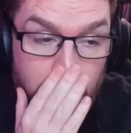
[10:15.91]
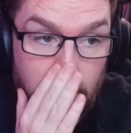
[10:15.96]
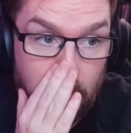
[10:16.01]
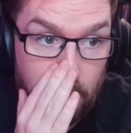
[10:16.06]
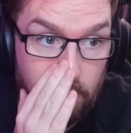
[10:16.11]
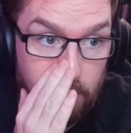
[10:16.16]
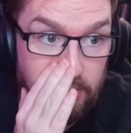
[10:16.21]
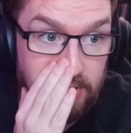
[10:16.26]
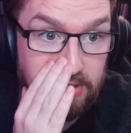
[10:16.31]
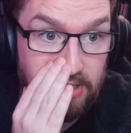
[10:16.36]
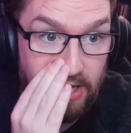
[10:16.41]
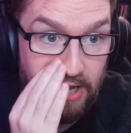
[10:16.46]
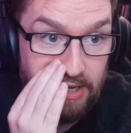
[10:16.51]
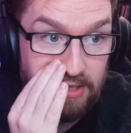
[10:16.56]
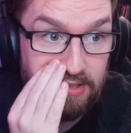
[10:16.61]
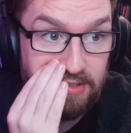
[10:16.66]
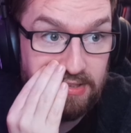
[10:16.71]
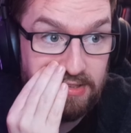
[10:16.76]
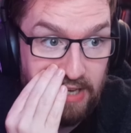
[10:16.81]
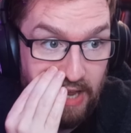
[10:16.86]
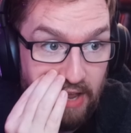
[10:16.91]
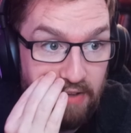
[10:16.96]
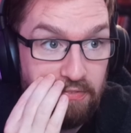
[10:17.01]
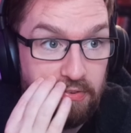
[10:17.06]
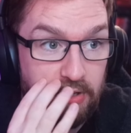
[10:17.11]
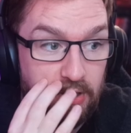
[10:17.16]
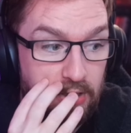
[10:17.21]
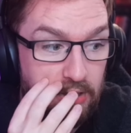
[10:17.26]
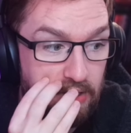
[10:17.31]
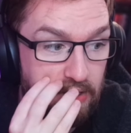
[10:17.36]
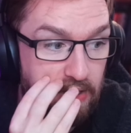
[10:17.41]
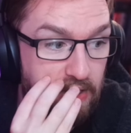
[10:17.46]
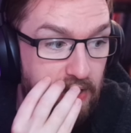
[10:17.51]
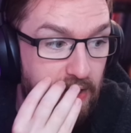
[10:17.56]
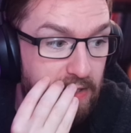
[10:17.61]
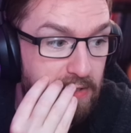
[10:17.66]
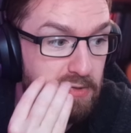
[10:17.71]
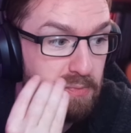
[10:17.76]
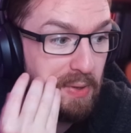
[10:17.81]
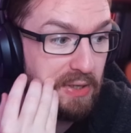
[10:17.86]
Queen's Gardens definitely,
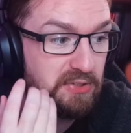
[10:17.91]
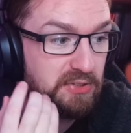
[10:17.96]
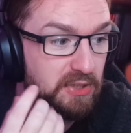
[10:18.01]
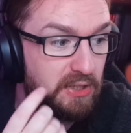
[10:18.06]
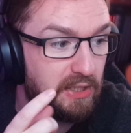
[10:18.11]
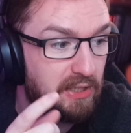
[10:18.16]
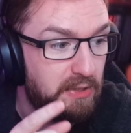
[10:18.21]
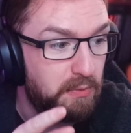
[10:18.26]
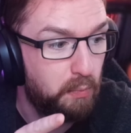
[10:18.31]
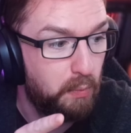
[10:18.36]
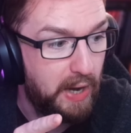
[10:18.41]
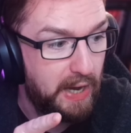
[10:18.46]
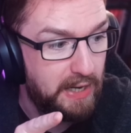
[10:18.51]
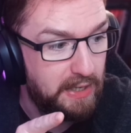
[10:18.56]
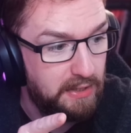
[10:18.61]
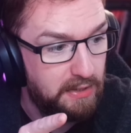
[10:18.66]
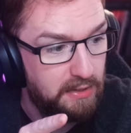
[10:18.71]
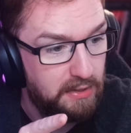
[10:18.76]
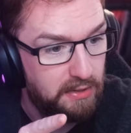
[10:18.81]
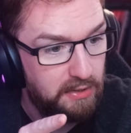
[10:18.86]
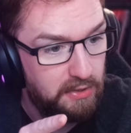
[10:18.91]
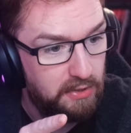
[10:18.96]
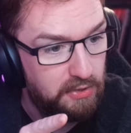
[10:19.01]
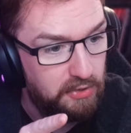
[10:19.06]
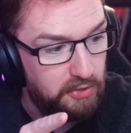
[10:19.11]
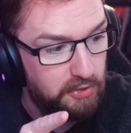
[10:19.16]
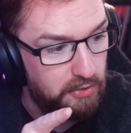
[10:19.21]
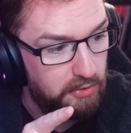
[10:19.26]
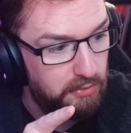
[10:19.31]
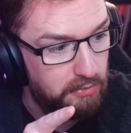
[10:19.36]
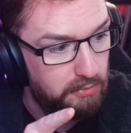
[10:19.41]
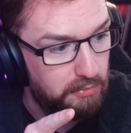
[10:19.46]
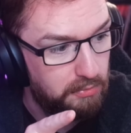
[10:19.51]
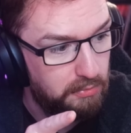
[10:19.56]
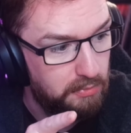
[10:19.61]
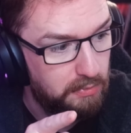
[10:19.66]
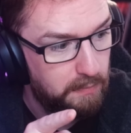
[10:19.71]
especially when you